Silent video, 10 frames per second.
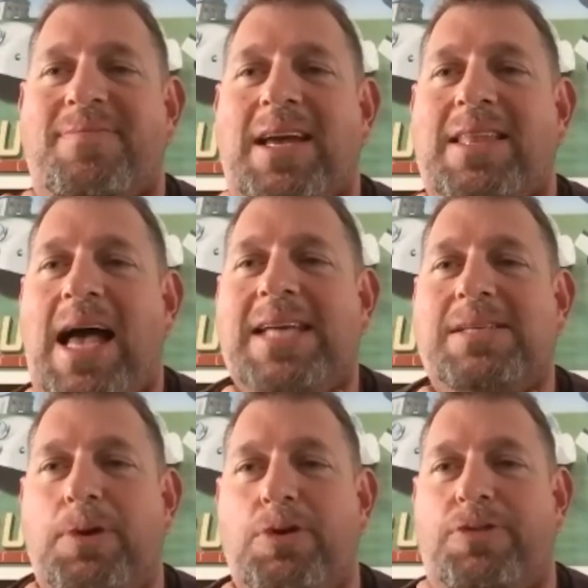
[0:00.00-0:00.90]

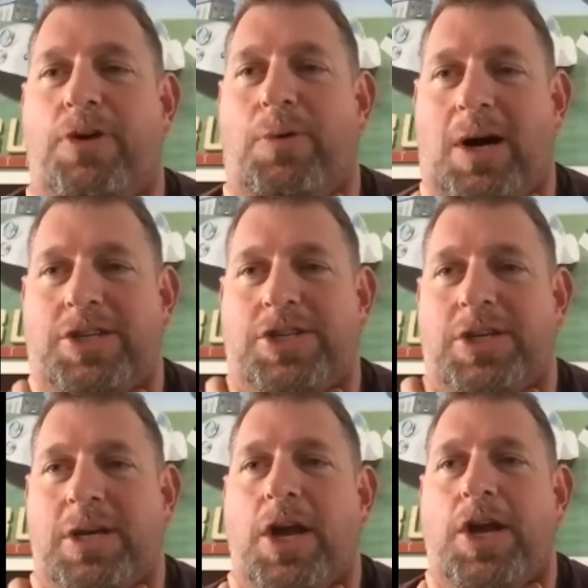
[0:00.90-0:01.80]
Oh yeah. Watch.
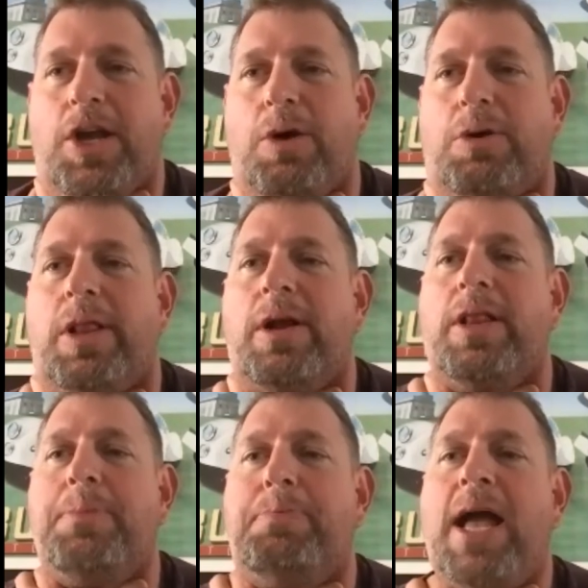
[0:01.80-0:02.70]
You know, clearly
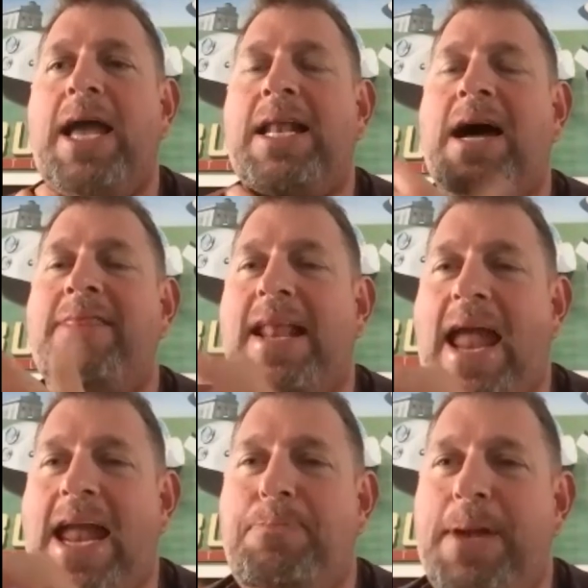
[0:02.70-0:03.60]
man, playing on that
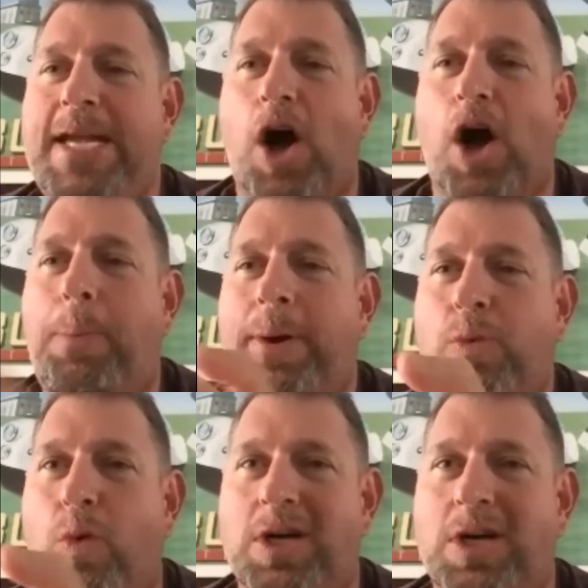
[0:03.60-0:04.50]
AP open
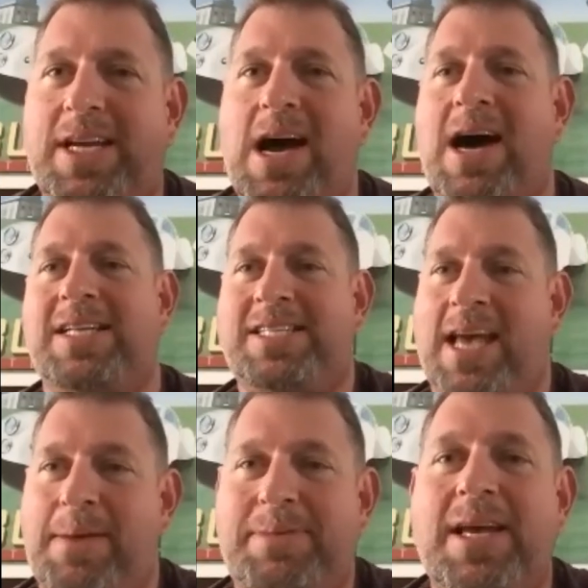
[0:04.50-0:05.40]
worked concept.